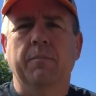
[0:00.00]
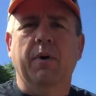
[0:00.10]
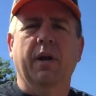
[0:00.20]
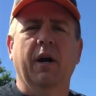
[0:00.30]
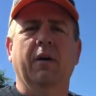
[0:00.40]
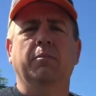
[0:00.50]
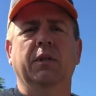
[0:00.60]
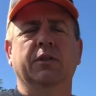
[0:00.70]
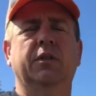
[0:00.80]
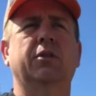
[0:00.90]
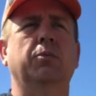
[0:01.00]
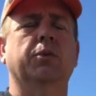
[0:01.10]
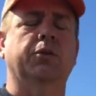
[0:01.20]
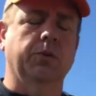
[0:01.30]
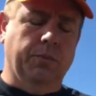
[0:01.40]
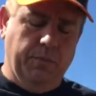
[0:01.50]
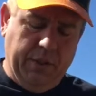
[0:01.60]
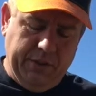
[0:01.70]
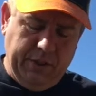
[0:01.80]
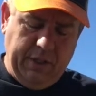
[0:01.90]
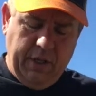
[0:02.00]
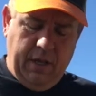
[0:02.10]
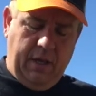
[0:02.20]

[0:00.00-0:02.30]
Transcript: but been super, super busy.